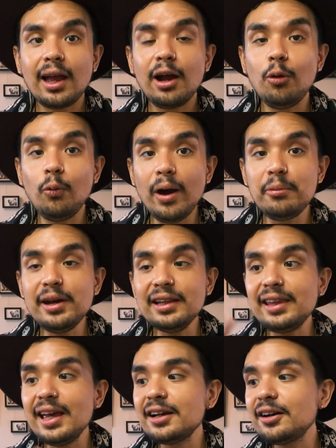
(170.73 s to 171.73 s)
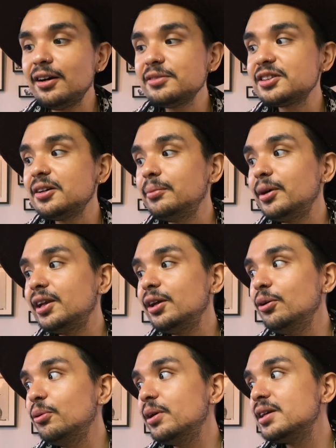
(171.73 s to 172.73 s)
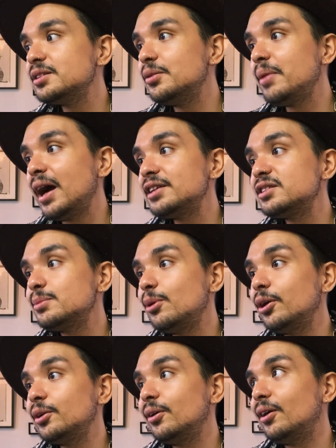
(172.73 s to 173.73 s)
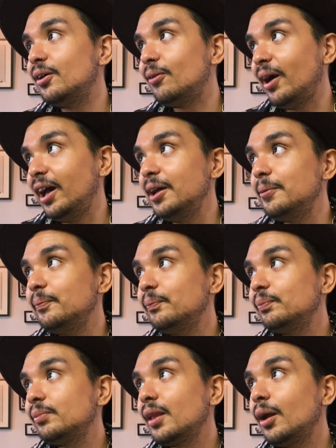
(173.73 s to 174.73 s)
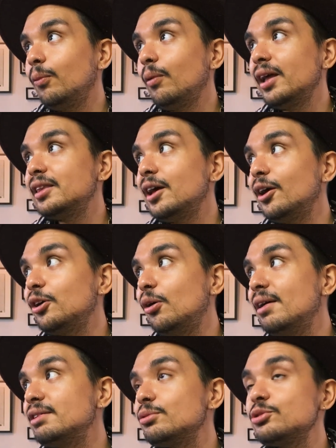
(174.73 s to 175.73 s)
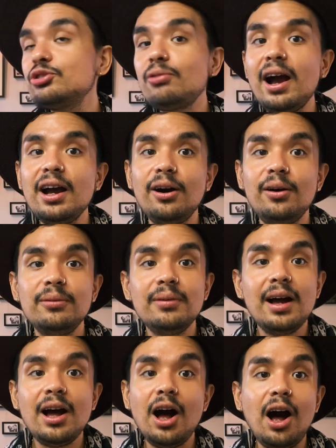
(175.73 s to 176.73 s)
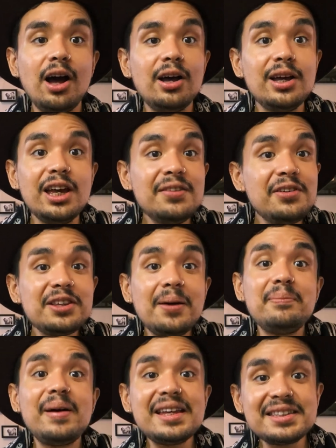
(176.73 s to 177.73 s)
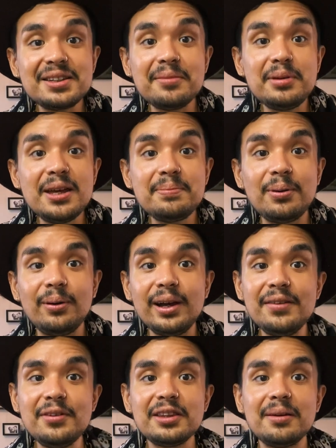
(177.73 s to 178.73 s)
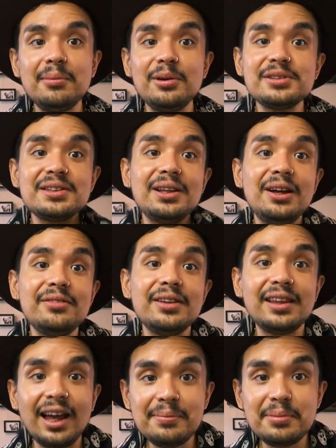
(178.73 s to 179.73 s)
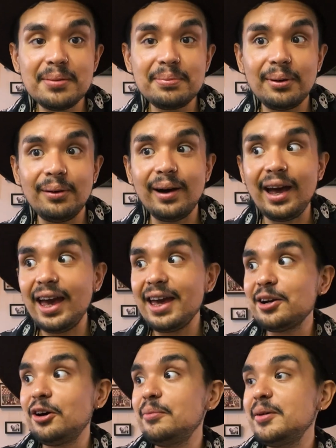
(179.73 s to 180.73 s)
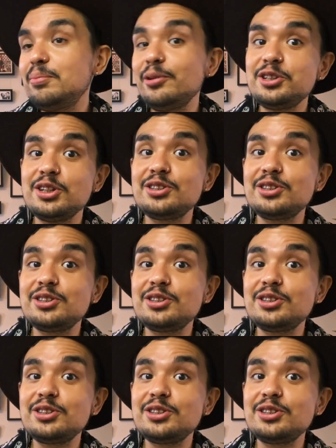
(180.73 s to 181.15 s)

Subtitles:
when we think of somebody who is a mass murderer, right? When they're going through trial, even the best of people, even the most love and light people ain't going to be preaching